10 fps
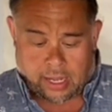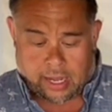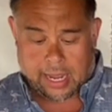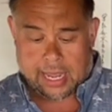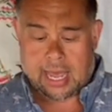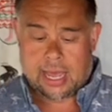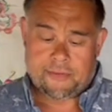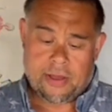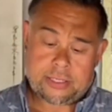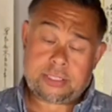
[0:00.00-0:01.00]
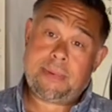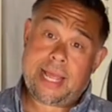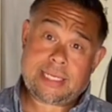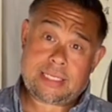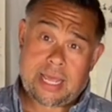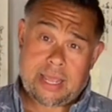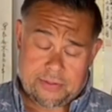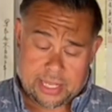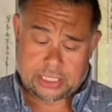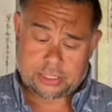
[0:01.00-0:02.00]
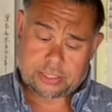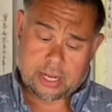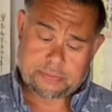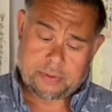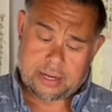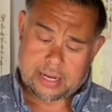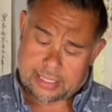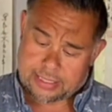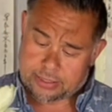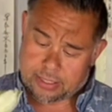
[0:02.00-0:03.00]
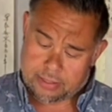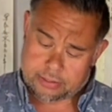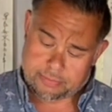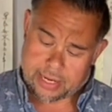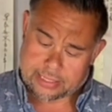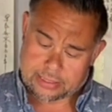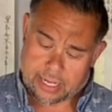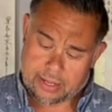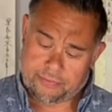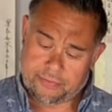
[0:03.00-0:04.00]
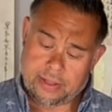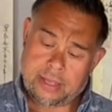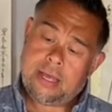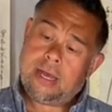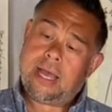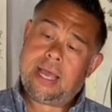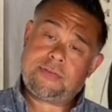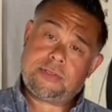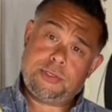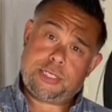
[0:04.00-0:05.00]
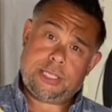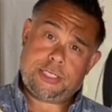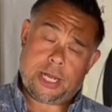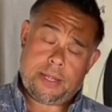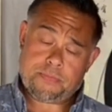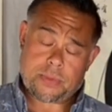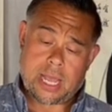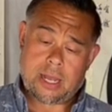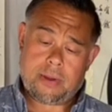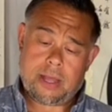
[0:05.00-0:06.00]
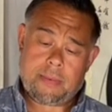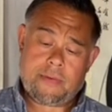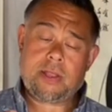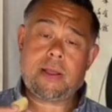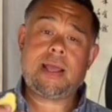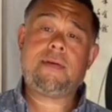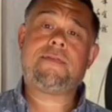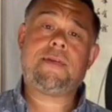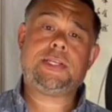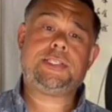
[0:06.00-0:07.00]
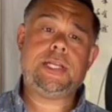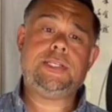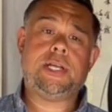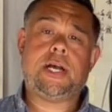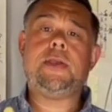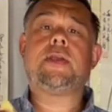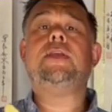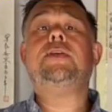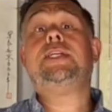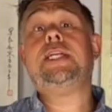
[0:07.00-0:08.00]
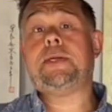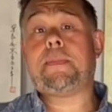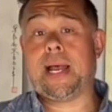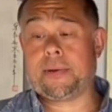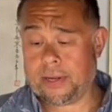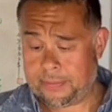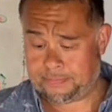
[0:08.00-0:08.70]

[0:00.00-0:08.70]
I have some lettuce leaf, and this is just iceberg lettuce, so some lettuce leaf. I have some ginger. Now, if you don't have fresh ginger, you can use ginger powder.